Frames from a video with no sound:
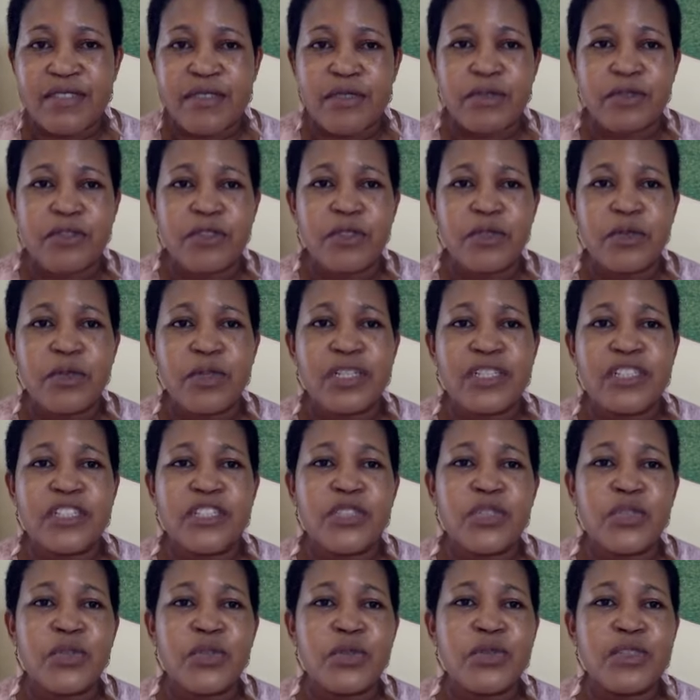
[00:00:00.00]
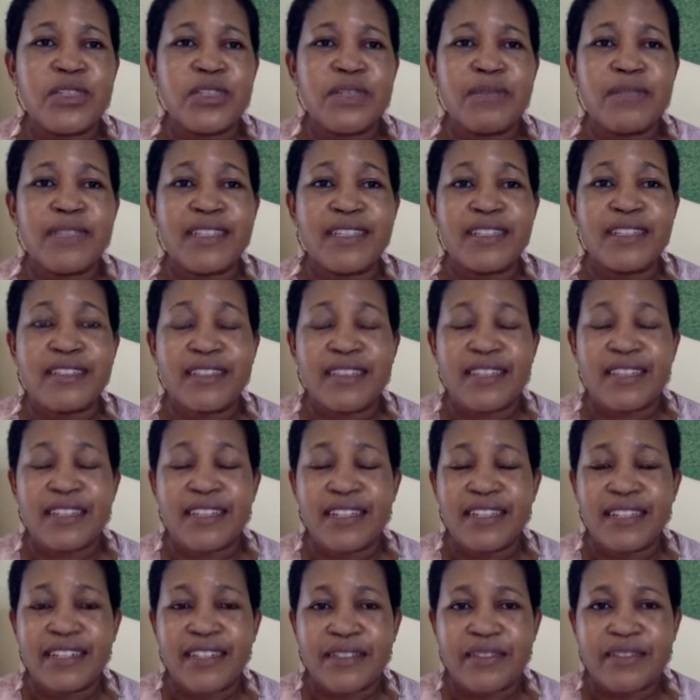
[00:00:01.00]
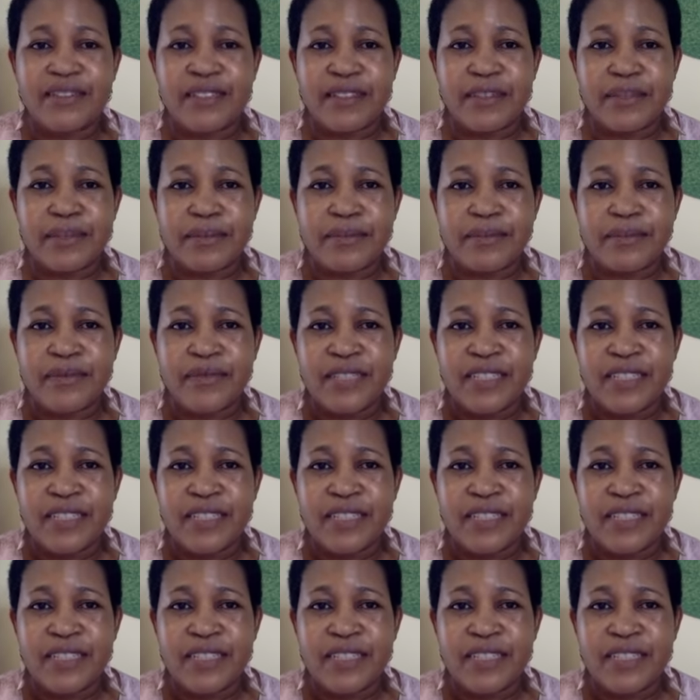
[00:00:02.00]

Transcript: So no one told them that they loved them.